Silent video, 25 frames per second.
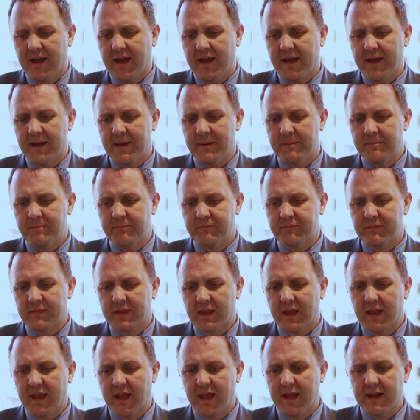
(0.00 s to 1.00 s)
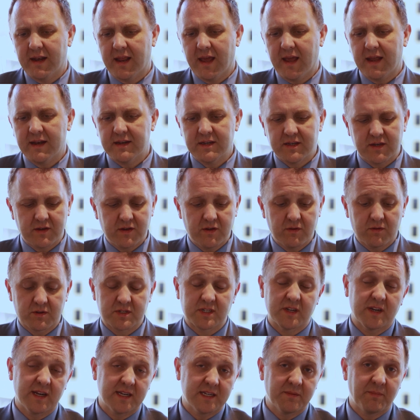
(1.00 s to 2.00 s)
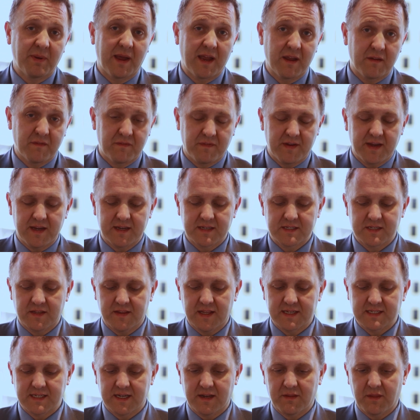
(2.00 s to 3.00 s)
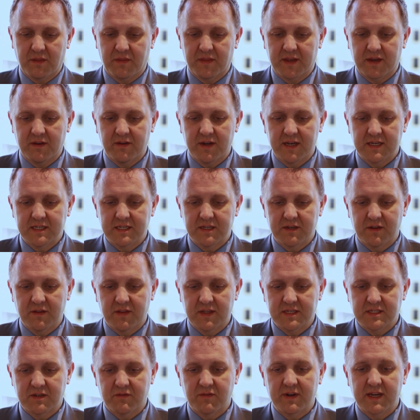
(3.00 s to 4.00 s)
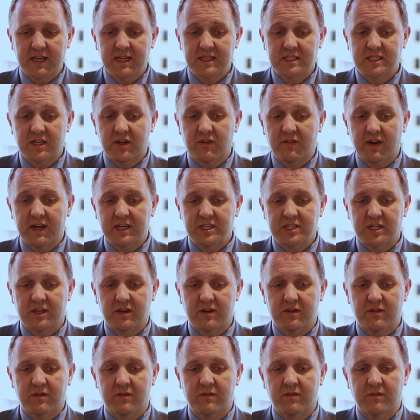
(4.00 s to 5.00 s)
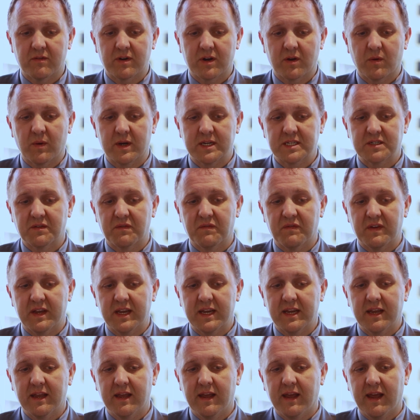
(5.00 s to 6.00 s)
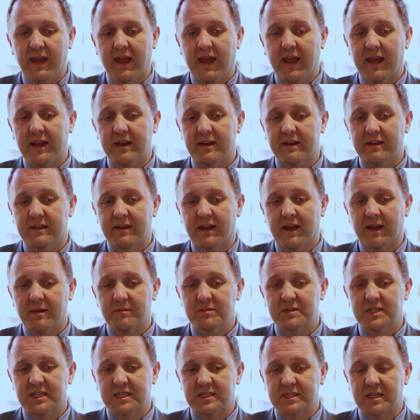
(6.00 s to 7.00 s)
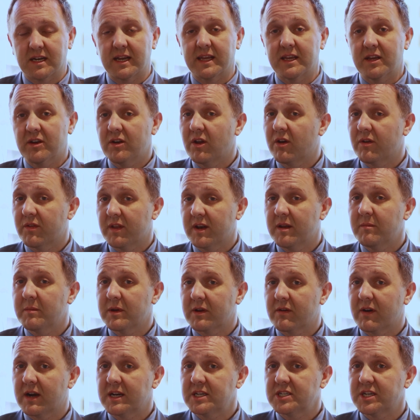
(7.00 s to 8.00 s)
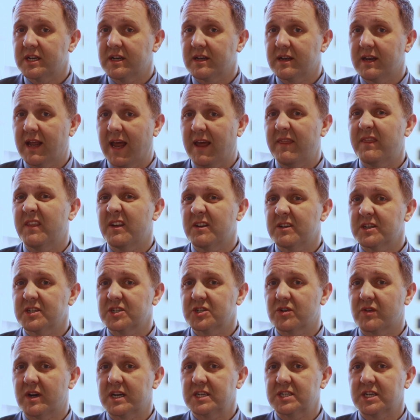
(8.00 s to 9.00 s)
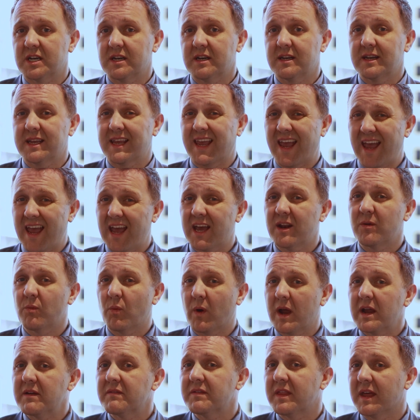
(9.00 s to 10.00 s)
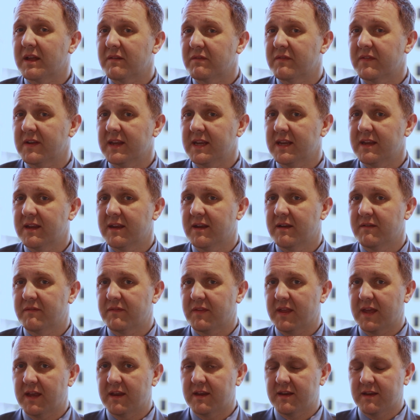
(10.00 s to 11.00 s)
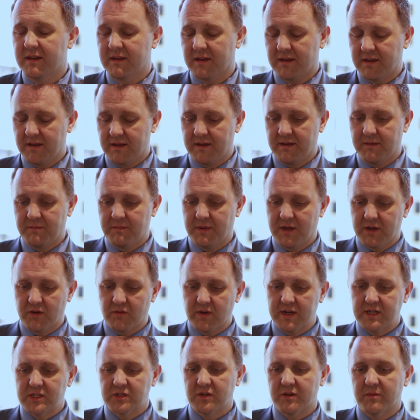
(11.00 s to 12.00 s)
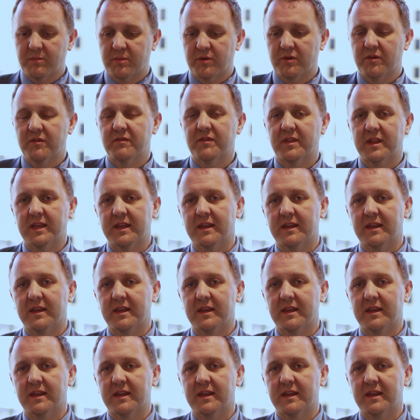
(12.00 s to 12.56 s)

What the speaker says: And you also need to pay a fee, so that's another thing you need to do. There's a reconsideration request fee, and just to let you know that immigration at their discretion can waive that fee if they agree to approve